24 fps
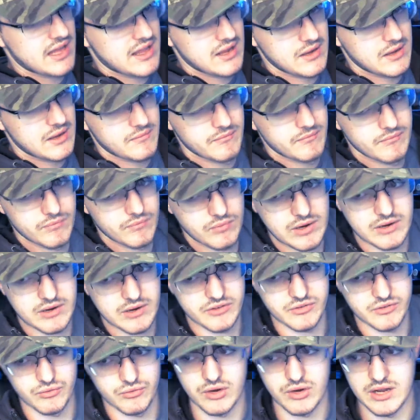um, Wingo
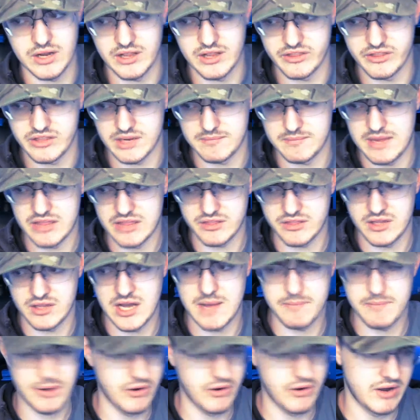Stones, we got a second
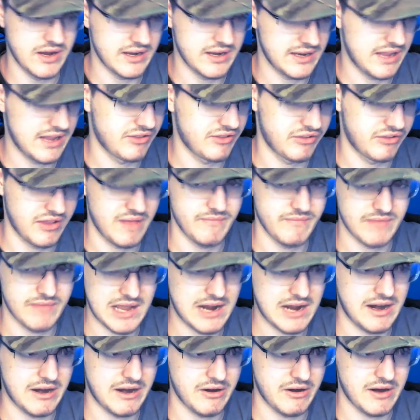mascot. But you know what? That's, um,
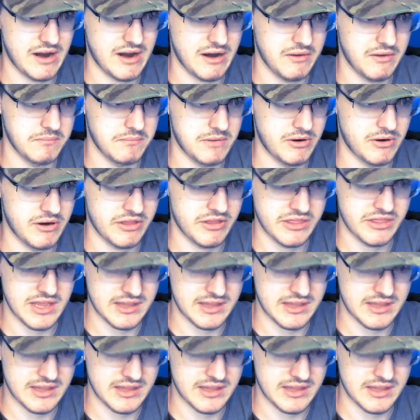I, I, already said